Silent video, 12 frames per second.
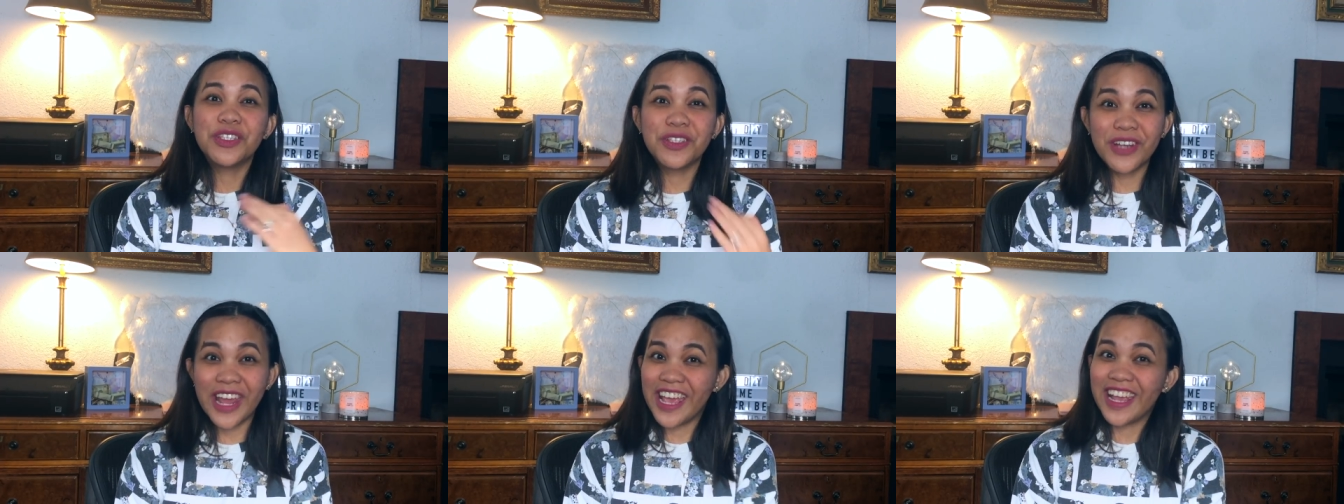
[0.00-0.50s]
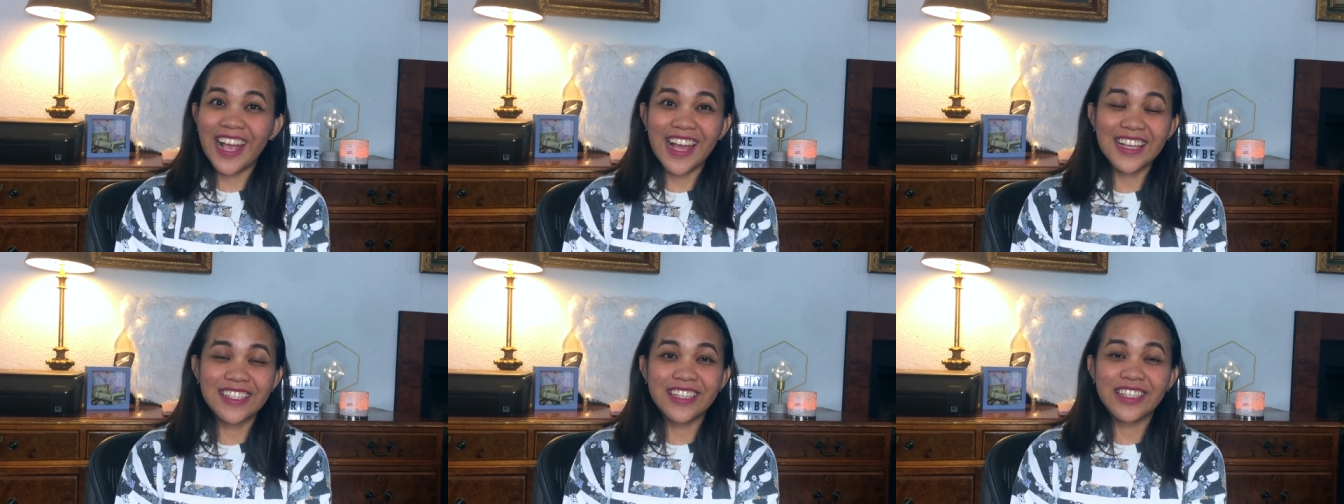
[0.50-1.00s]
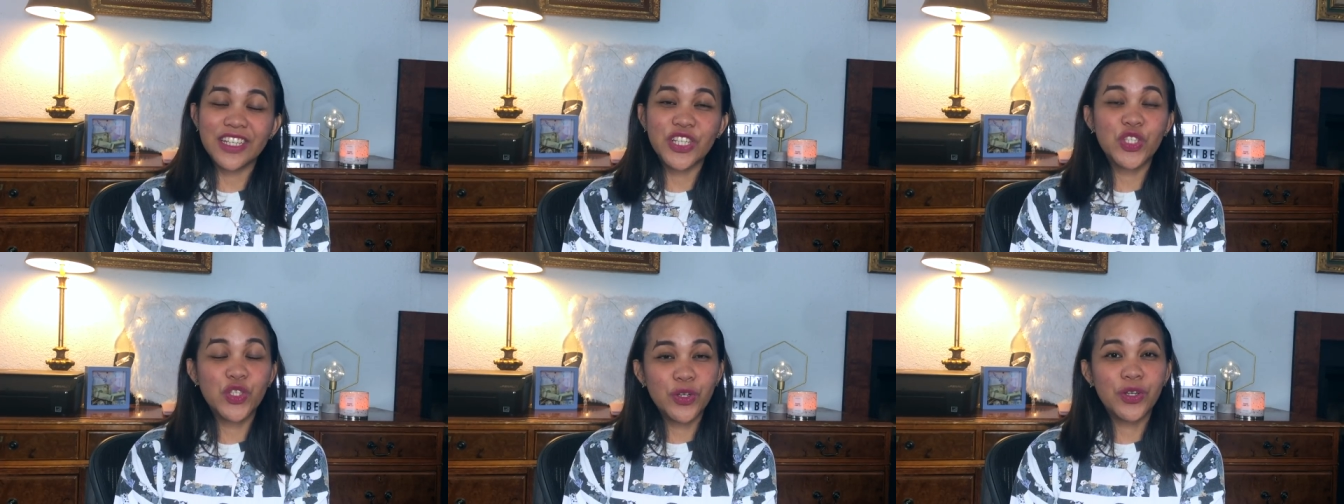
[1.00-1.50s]
today guys, I
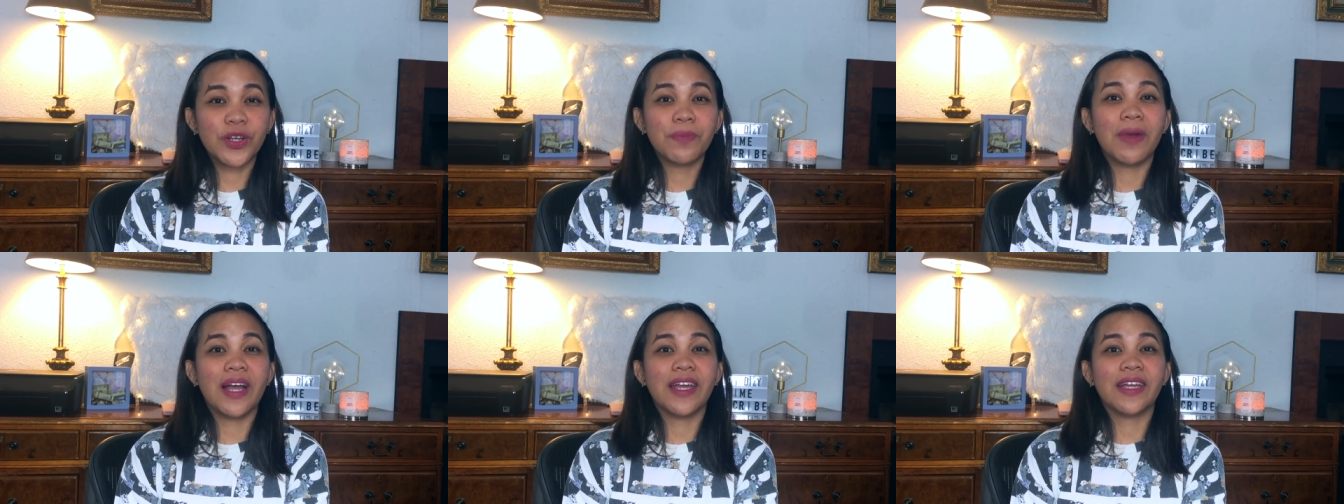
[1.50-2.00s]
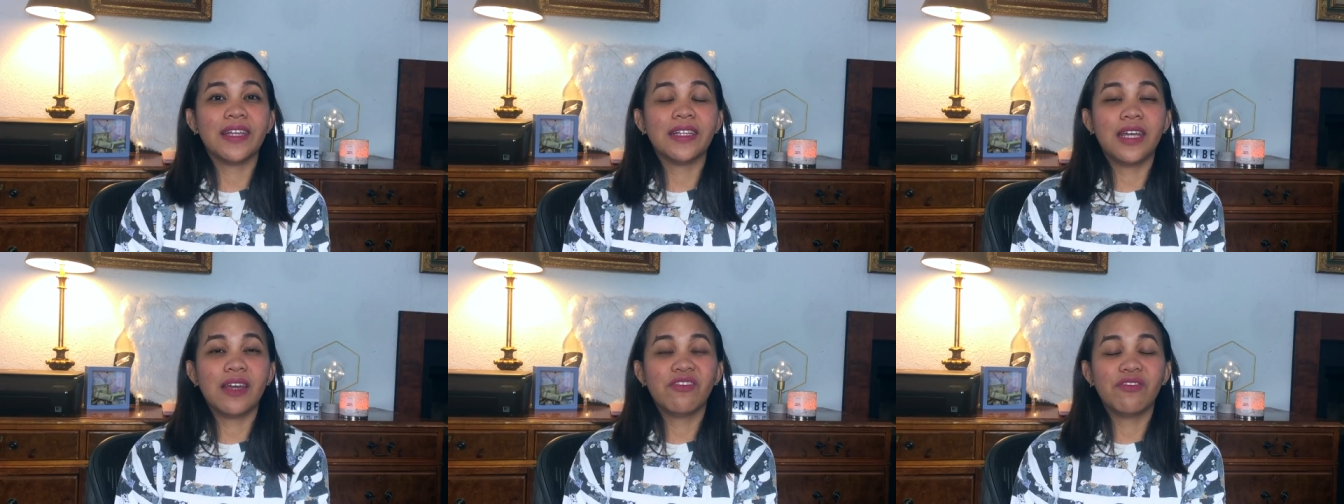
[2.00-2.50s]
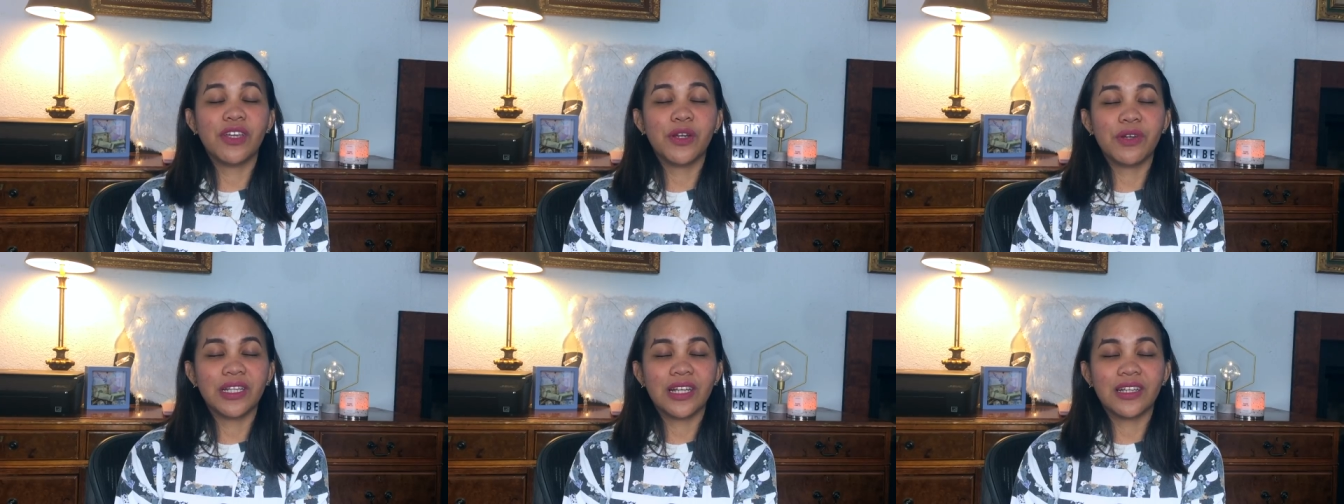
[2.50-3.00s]
just took my
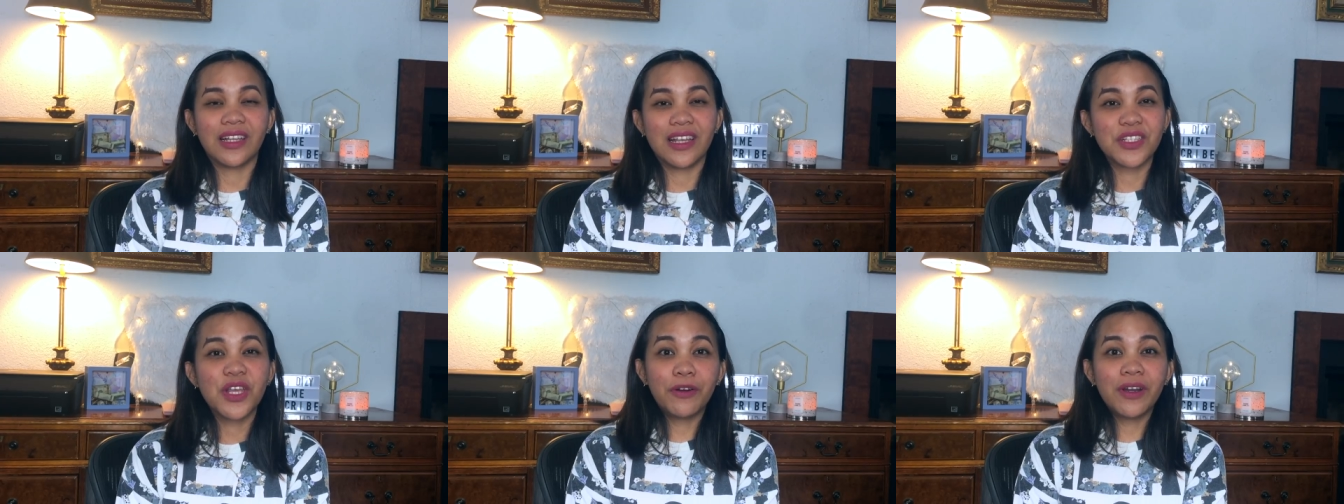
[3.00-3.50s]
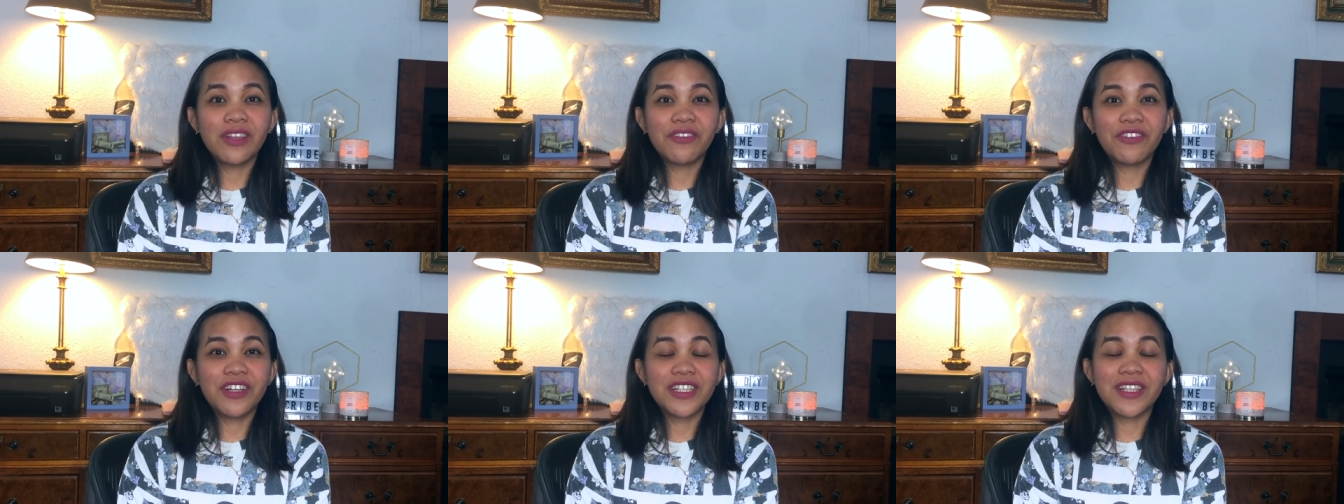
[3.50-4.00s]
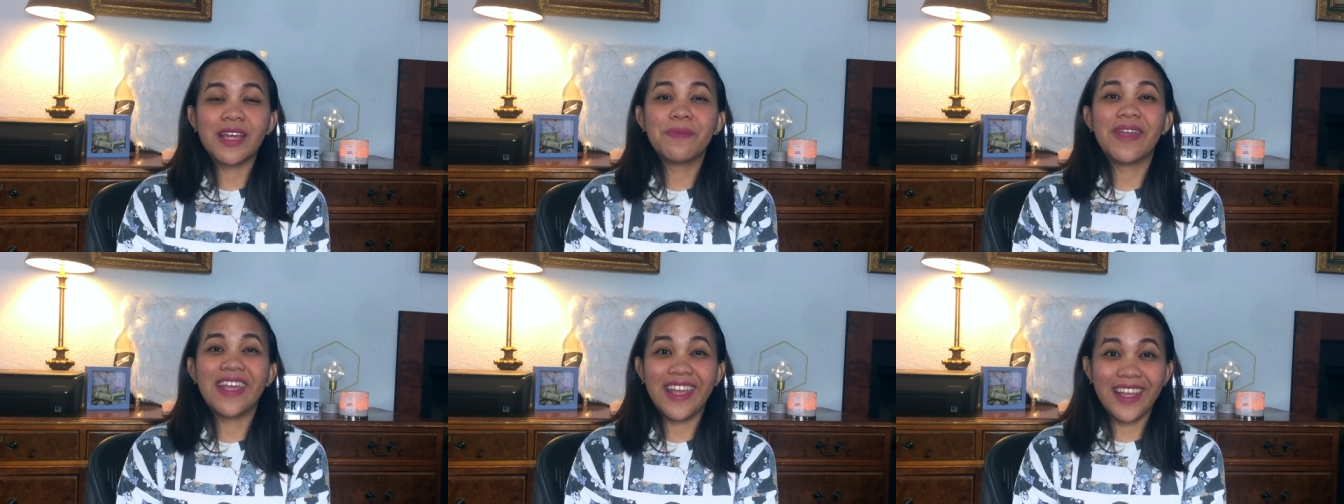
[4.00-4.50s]
DMV written test for the first time
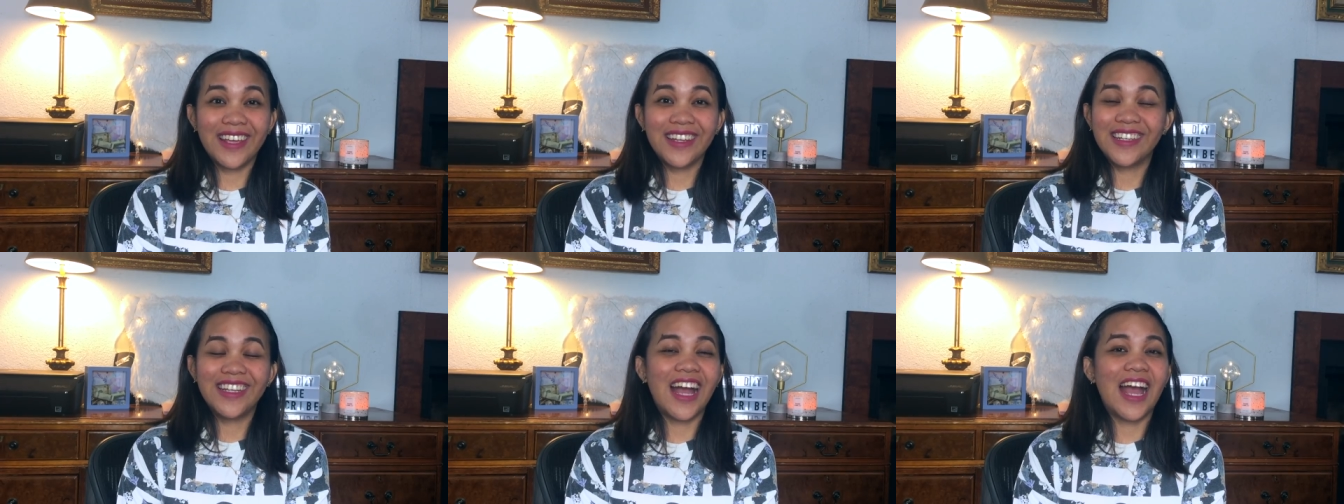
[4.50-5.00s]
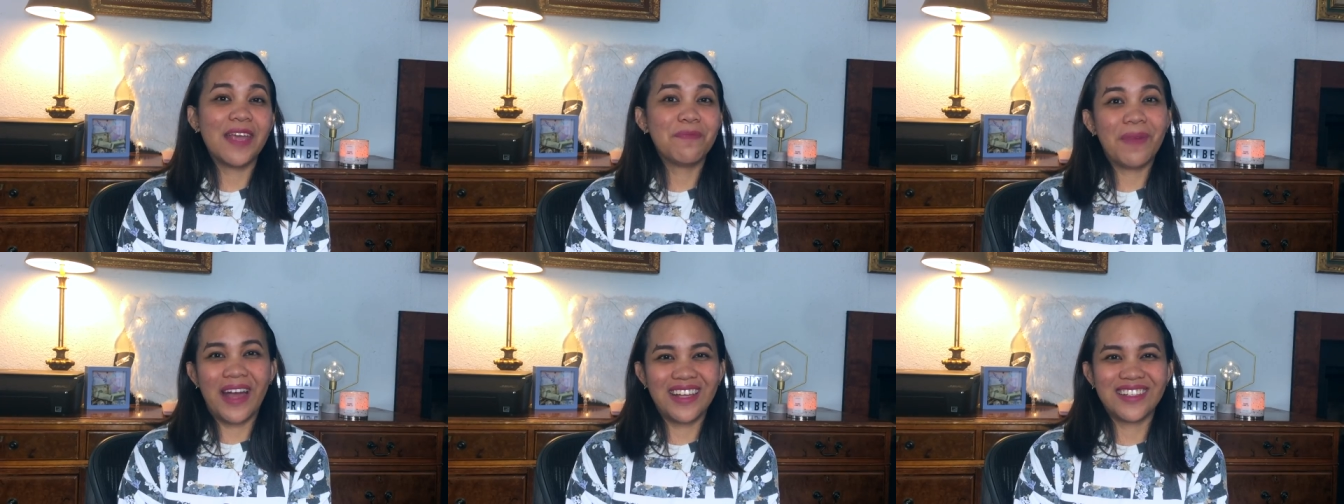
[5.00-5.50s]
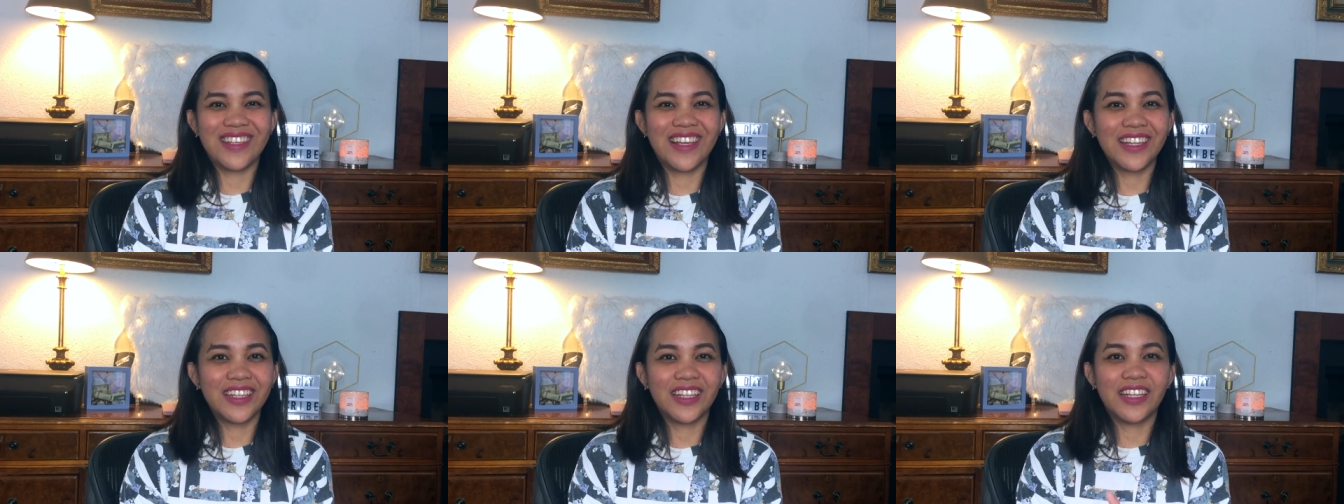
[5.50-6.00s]
and I passed it